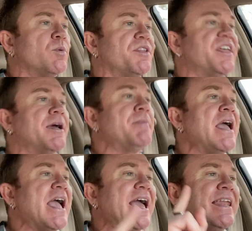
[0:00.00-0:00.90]
with him,
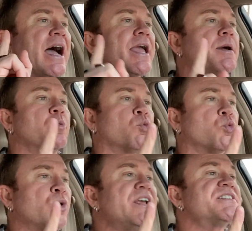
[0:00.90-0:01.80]
and I
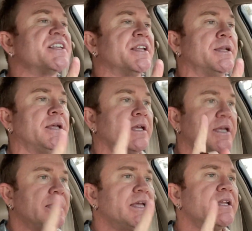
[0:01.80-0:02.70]
am risen
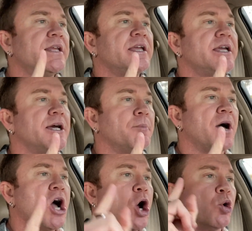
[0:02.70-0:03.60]
in
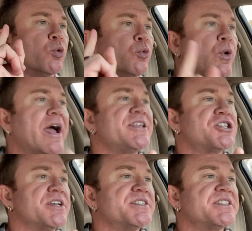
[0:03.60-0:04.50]
him,
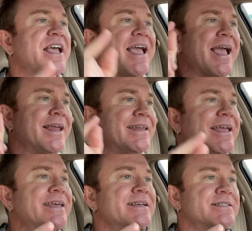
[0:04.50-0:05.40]
righteous and
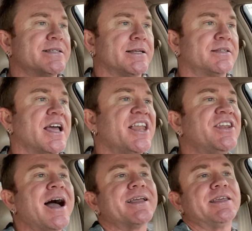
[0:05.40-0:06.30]
innocent,
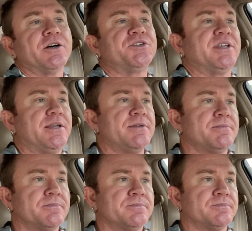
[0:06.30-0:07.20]
not guilty.
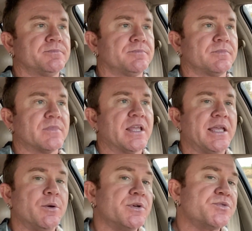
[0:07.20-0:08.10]

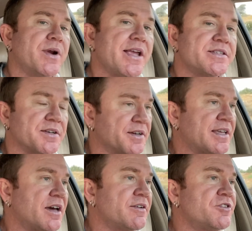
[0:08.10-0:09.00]
He was raised on
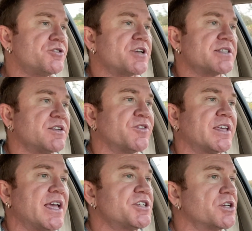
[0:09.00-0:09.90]
account of your
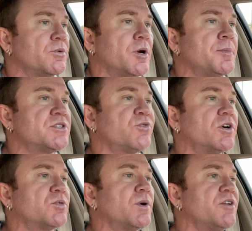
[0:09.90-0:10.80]
justification, Romans
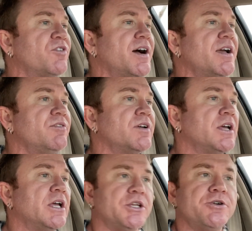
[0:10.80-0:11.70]

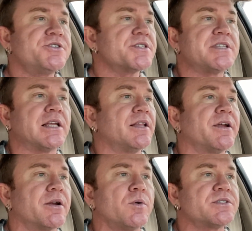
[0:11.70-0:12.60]
4.25. You're just
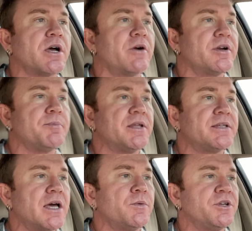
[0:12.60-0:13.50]
declaring what's already been
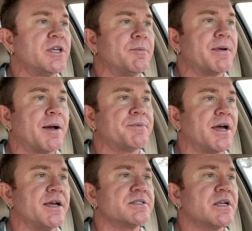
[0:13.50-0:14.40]
done when you get
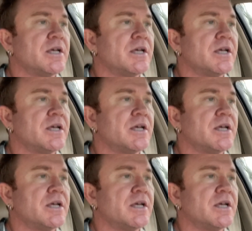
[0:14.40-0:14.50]
baptized.